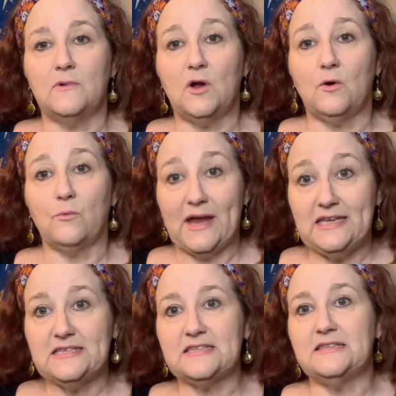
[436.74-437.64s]

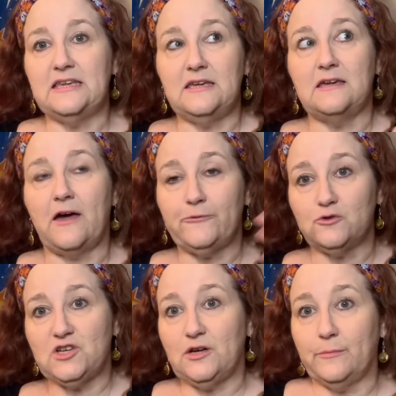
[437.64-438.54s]
race, the other
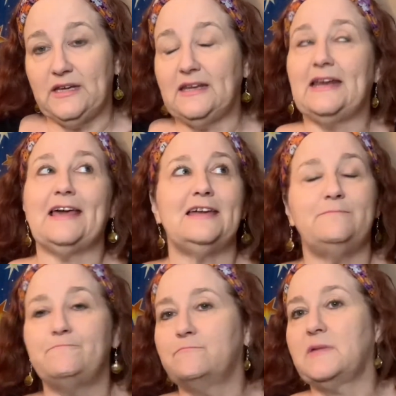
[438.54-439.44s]
gentleman, and I
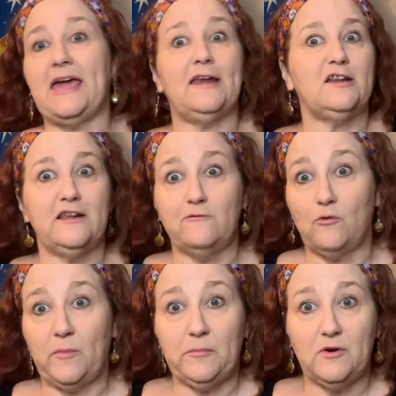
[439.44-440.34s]
cannot even
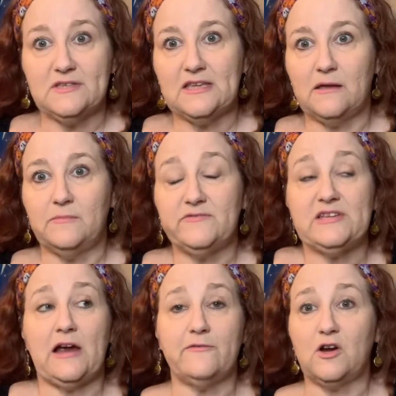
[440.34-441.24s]
remember his name, he was an
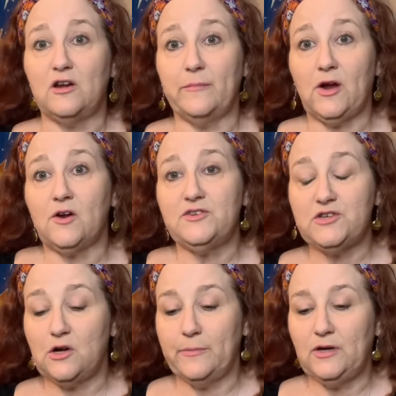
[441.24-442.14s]
African-American
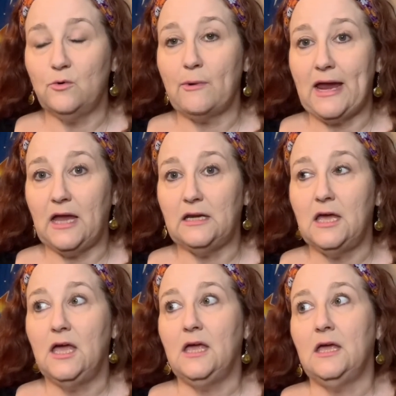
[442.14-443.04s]
gentleman who ran,
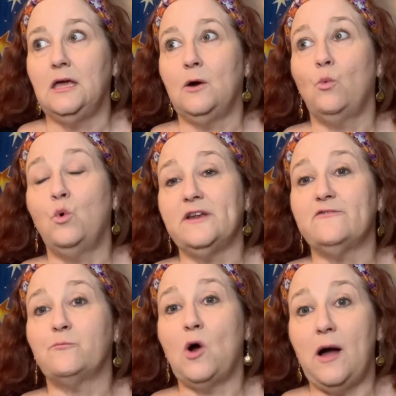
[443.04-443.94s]
would
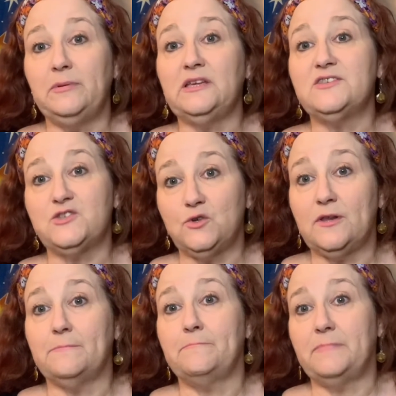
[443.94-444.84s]
have probably stood a
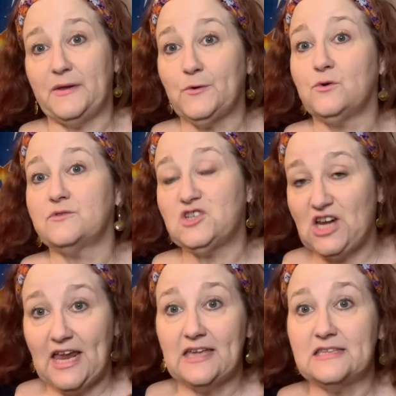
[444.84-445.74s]
better
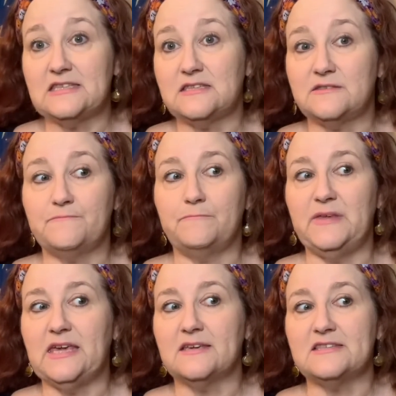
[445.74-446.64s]
chance,
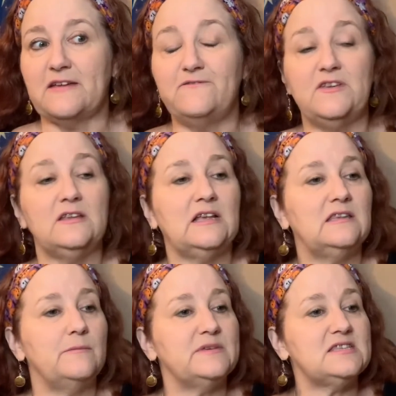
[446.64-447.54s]
because I feel like
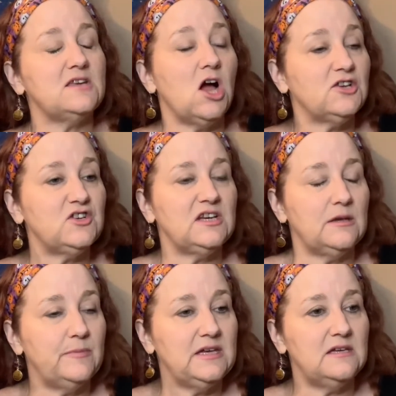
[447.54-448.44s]
the misogyny
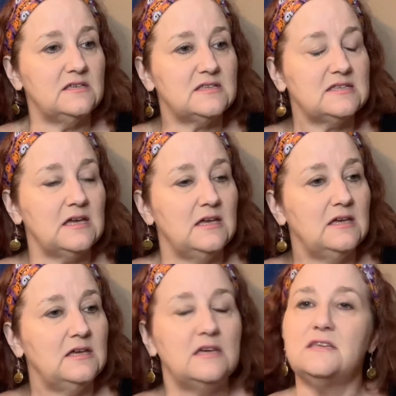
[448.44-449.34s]
piece
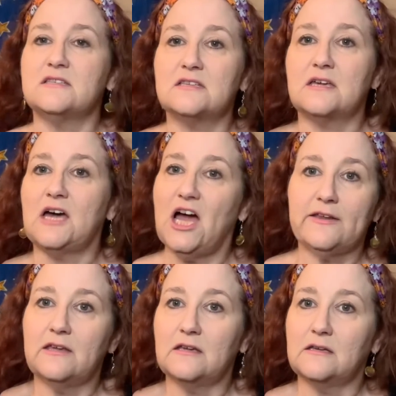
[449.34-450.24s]
is
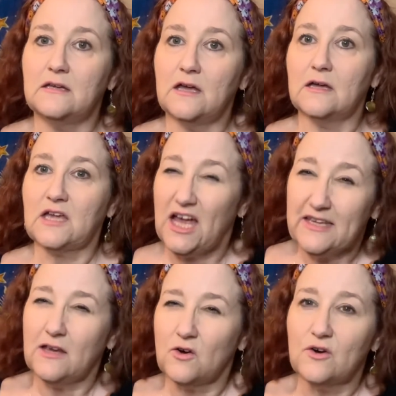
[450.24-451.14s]
cutting
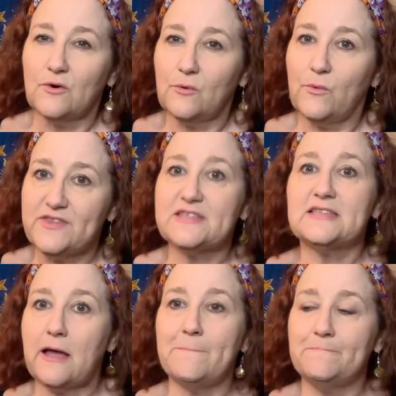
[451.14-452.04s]
her with
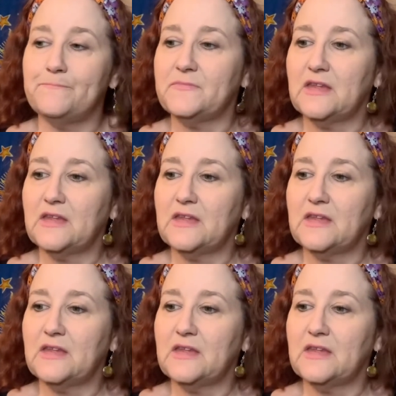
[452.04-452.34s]
some,